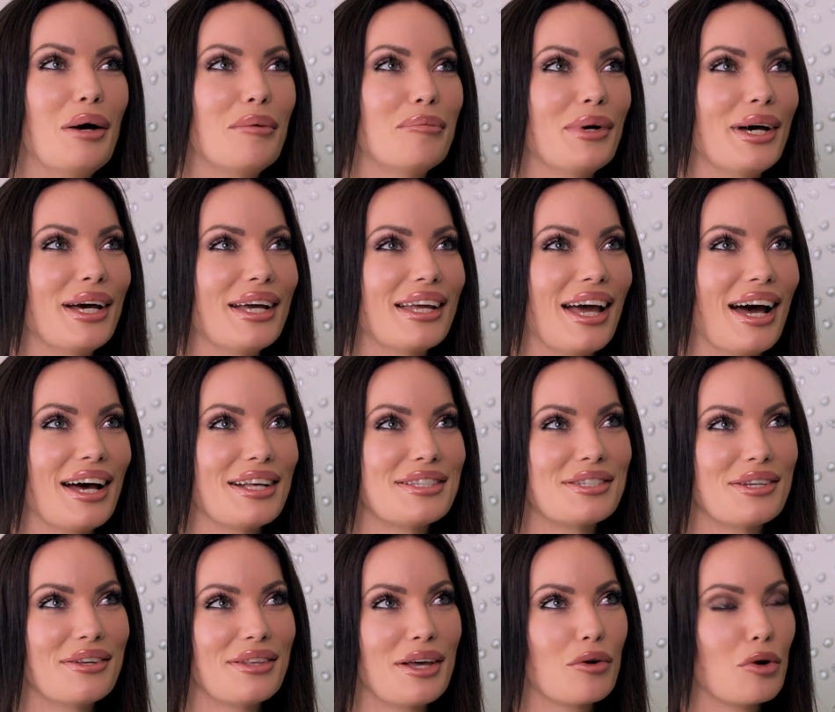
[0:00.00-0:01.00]
But yeah,
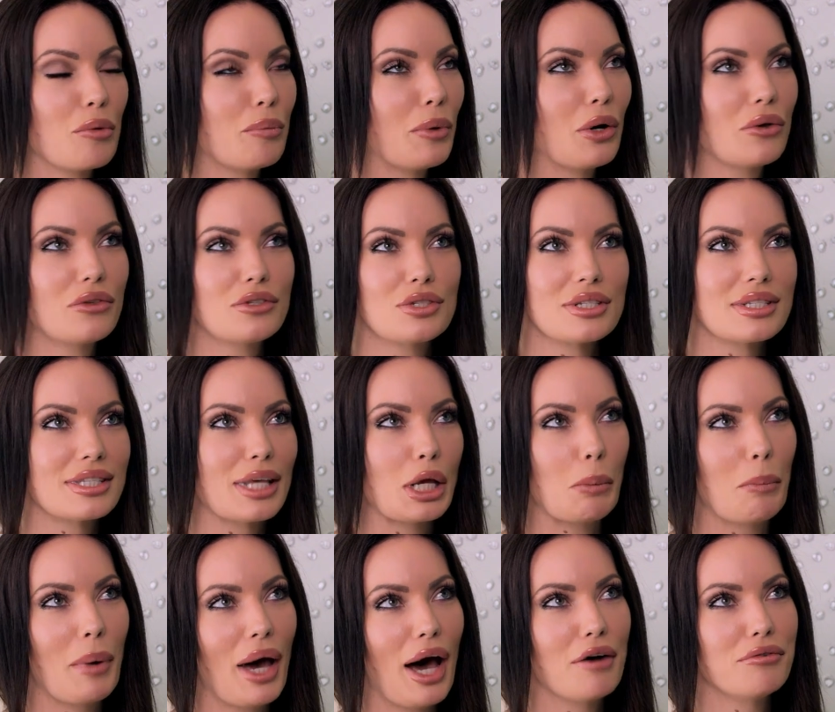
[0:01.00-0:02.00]
so they were both just
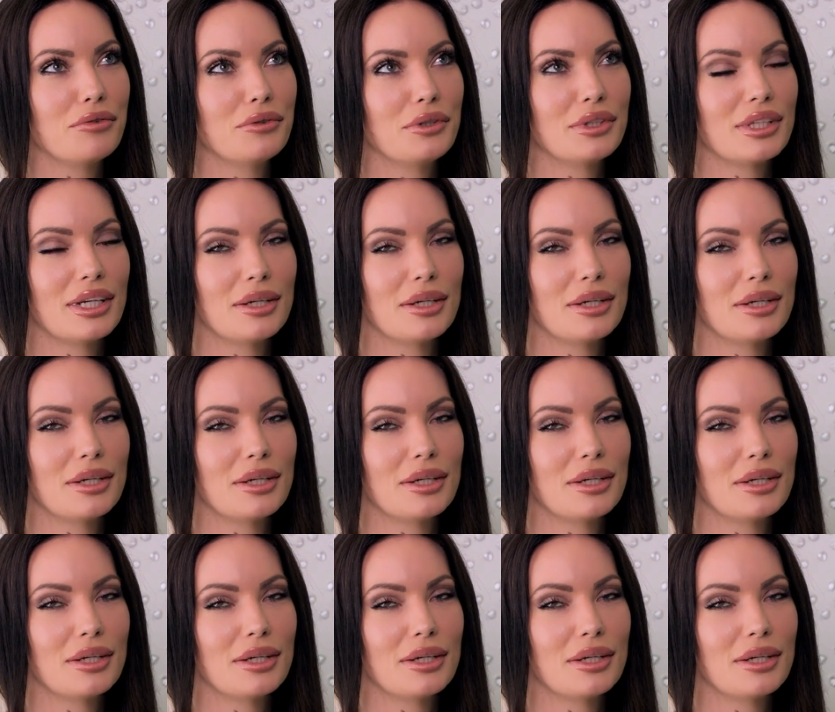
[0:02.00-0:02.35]
like baffled.